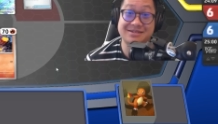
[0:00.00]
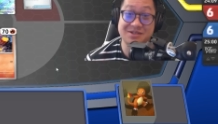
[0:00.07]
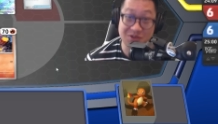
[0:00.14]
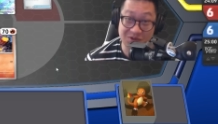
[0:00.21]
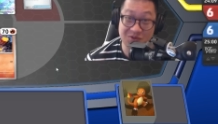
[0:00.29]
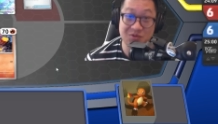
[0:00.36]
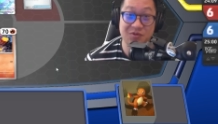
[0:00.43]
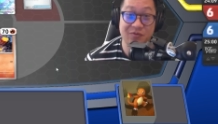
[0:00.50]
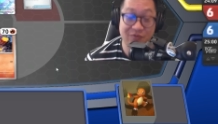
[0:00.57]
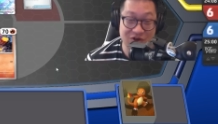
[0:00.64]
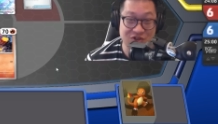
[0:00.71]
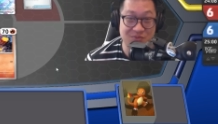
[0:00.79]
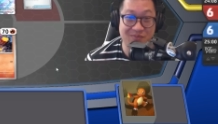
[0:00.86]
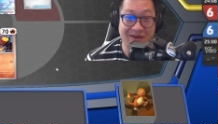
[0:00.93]
two
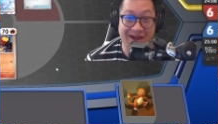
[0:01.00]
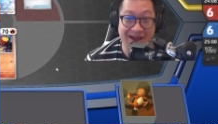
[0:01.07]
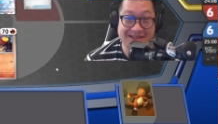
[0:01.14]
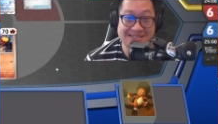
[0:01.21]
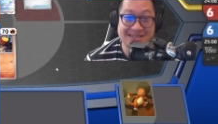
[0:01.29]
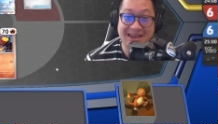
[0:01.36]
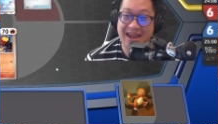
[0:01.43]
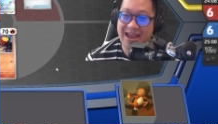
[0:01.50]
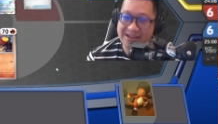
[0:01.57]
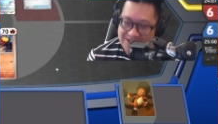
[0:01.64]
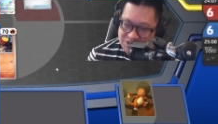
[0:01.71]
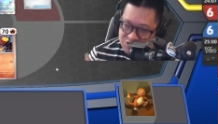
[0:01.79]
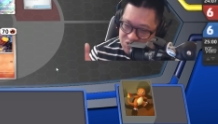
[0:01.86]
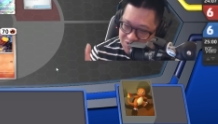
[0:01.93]
Frigibax, and
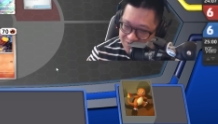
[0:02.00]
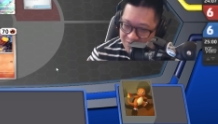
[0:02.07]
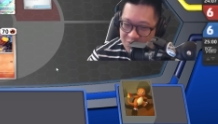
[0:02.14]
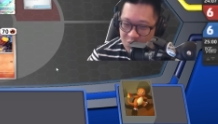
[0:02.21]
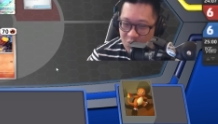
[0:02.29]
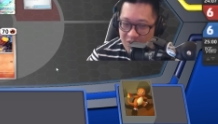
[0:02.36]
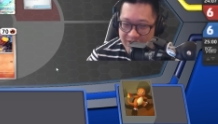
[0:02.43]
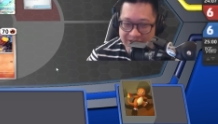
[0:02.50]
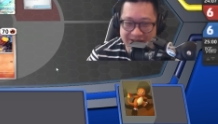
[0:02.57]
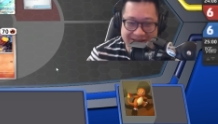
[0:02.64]
his turn one.